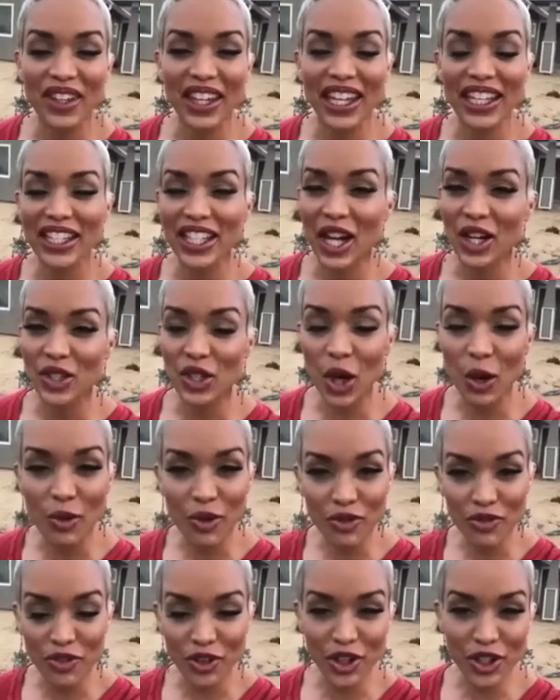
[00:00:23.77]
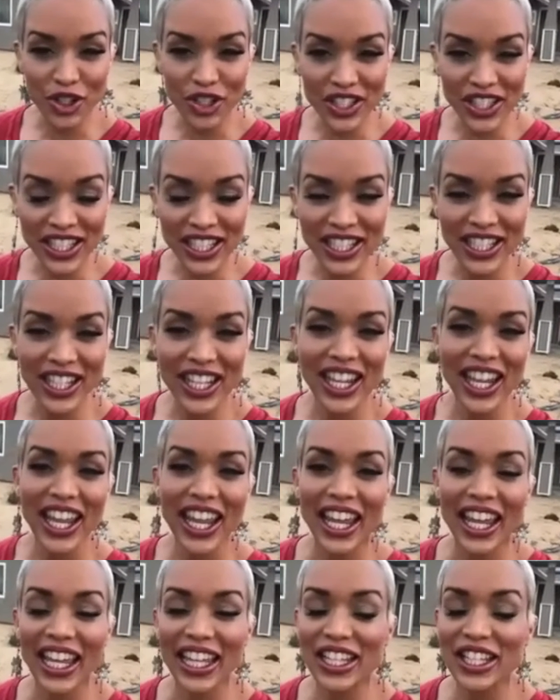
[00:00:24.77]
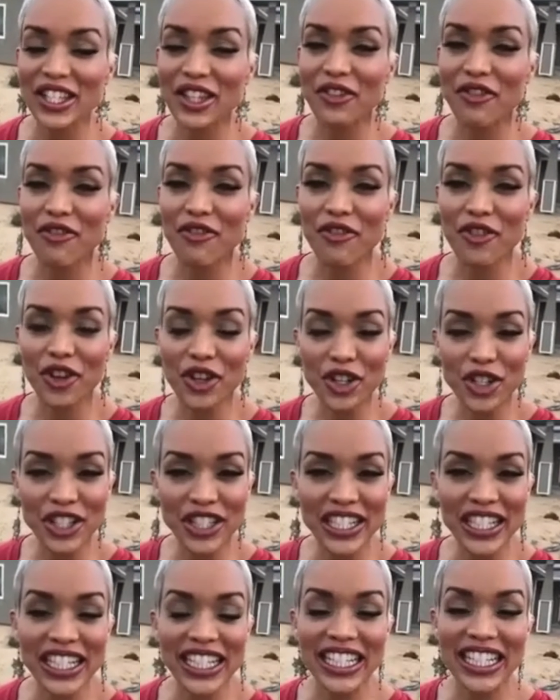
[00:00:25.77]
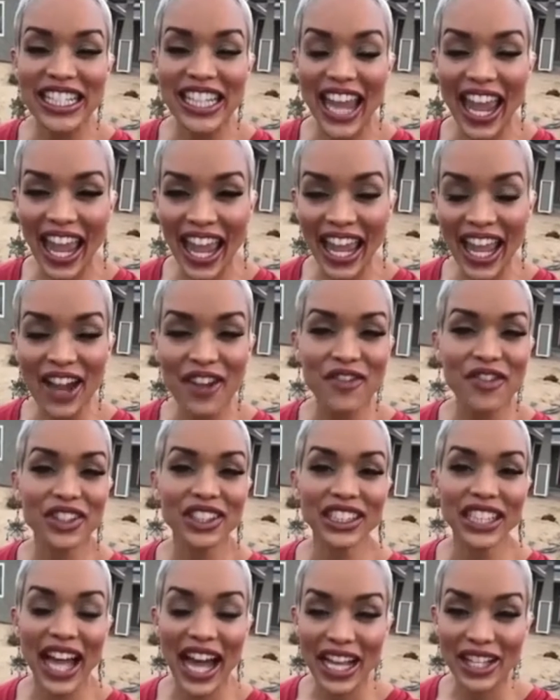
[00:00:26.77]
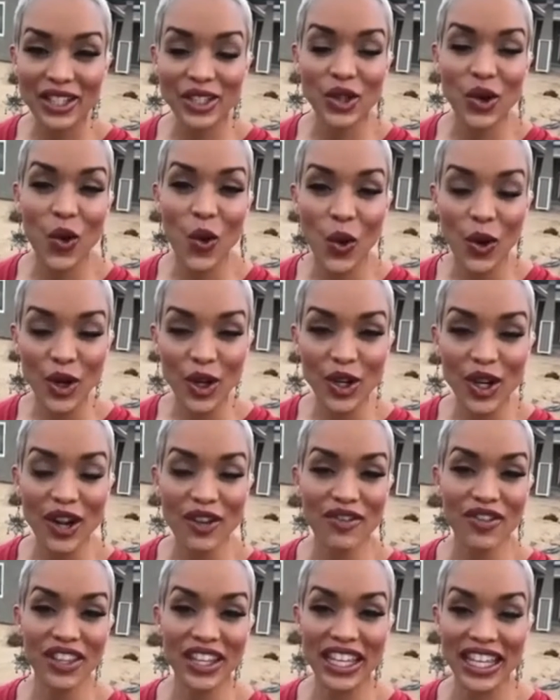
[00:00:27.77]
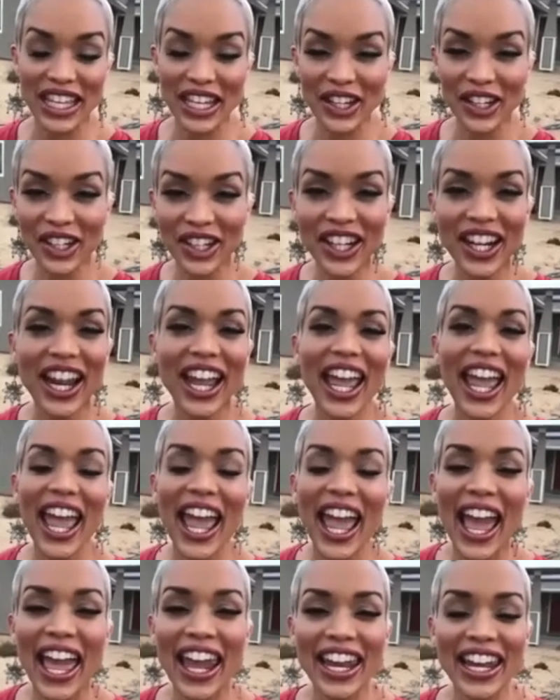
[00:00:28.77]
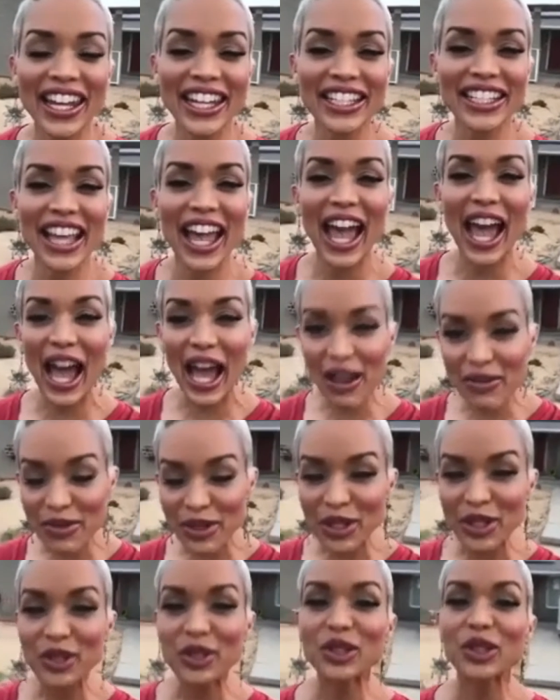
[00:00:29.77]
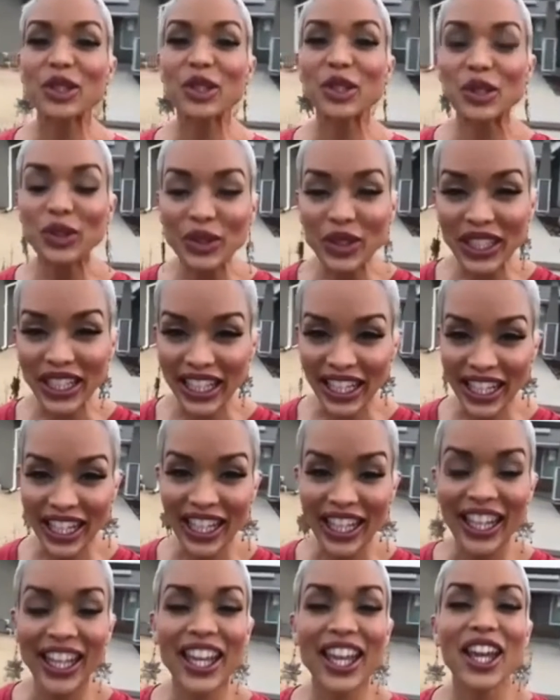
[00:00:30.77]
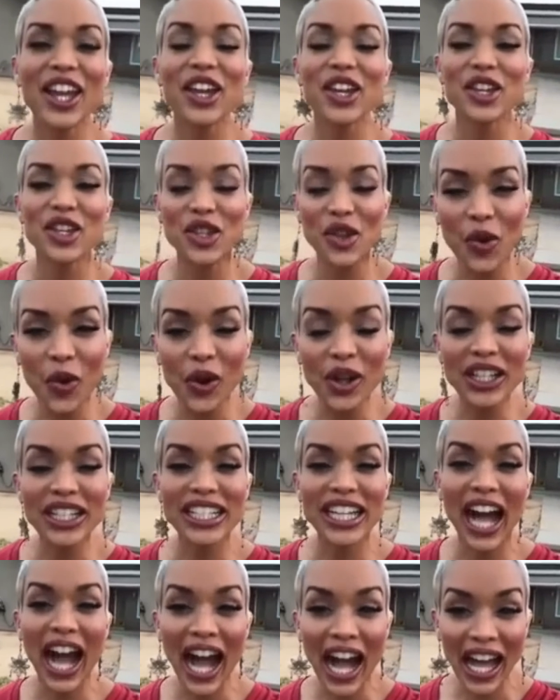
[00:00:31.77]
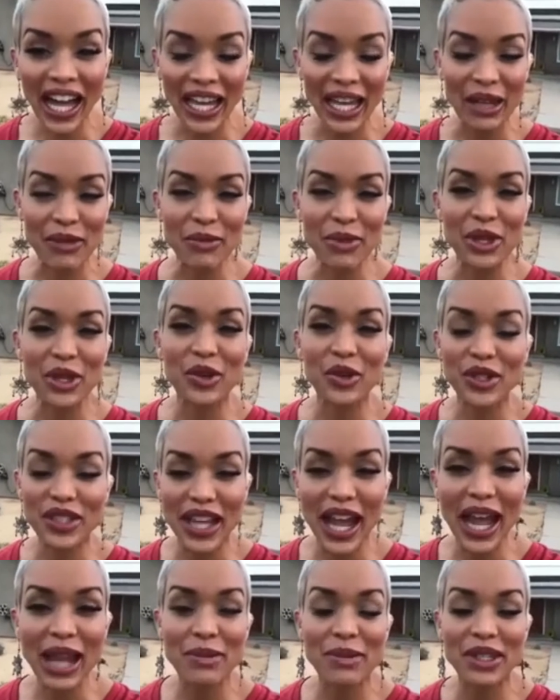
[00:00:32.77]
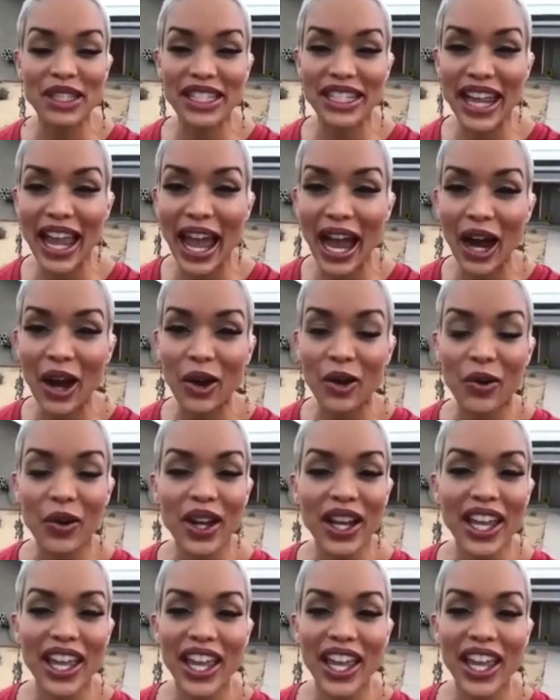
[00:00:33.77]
It's October 1st. It's the first day of the last quarter of the year. And it is absolutely your time. Your time is now.